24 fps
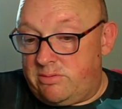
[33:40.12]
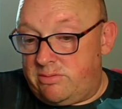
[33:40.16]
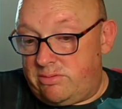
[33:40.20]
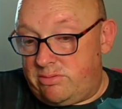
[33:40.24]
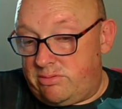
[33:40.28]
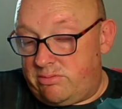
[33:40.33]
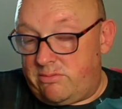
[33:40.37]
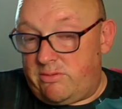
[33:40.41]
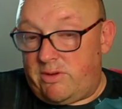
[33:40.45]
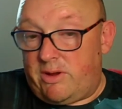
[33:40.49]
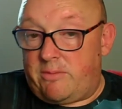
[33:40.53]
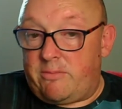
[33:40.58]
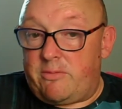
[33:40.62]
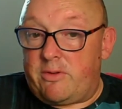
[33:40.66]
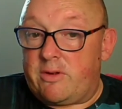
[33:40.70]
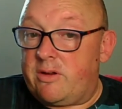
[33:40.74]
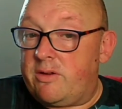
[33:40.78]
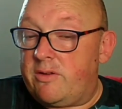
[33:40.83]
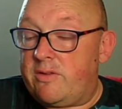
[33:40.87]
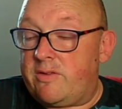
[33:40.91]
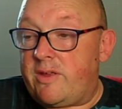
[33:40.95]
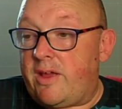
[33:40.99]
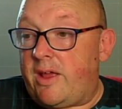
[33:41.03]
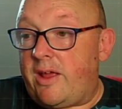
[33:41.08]
well, I'm not going
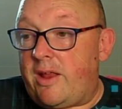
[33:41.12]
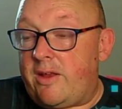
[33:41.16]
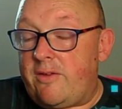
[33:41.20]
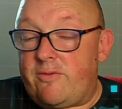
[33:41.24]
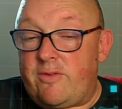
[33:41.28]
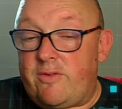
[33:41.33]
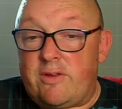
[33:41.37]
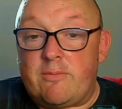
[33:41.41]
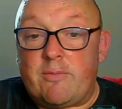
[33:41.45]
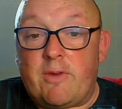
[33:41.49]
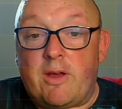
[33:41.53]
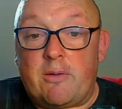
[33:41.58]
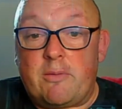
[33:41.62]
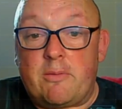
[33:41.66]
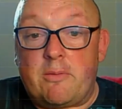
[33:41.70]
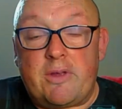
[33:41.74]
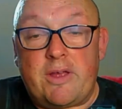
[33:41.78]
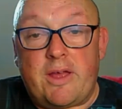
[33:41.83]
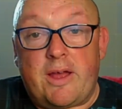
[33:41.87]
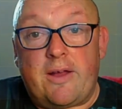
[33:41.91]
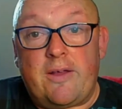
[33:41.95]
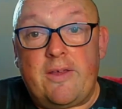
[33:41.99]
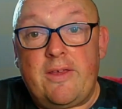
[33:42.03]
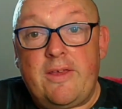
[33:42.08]
to say anything in a moment, but
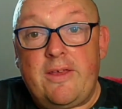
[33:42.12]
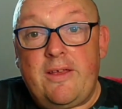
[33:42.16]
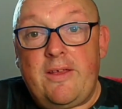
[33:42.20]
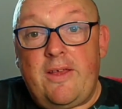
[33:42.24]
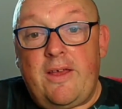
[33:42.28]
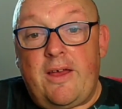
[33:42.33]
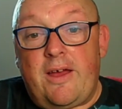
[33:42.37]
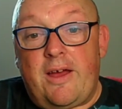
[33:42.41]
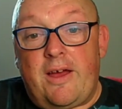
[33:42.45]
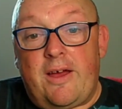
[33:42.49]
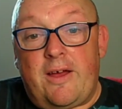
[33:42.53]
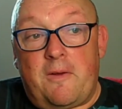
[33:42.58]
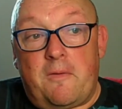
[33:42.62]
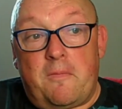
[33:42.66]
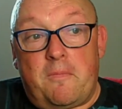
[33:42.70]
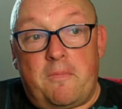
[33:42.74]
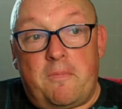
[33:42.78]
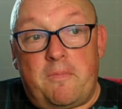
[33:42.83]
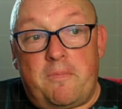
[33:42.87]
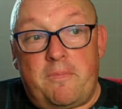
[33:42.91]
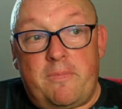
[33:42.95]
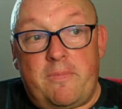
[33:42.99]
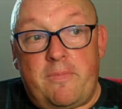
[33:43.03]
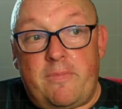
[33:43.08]
yeah,
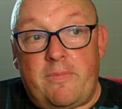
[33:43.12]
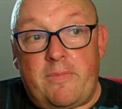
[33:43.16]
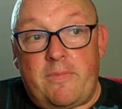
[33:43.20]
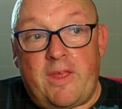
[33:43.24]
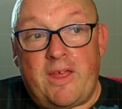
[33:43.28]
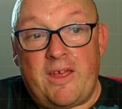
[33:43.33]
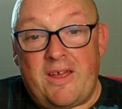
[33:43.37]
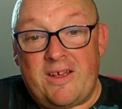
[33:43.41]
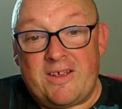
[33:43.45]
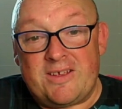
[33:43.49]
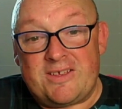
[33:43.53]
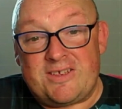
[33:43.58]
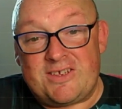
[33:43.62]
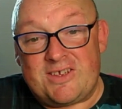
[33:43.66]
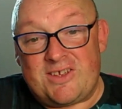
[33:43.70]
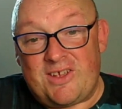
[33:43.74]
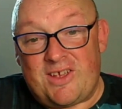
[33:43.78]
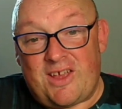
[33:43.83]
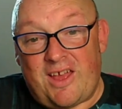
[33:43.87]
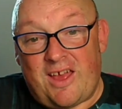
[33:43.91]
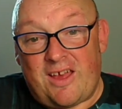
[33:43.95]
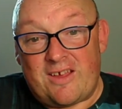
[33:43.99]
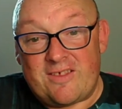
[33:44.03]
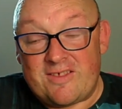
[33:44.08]
as you can
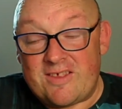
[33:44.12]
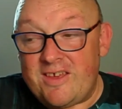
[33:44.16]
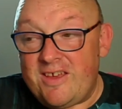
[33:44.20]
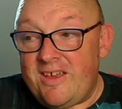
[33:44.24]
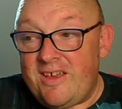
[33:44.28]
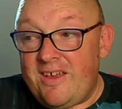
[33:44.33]
guess.